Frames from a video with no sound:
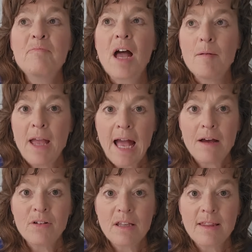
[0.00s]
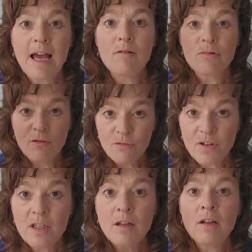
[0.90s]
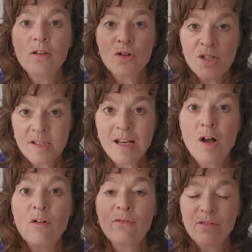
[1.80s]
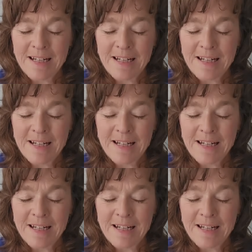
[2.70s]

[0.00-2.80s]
I'm having that reveal yourself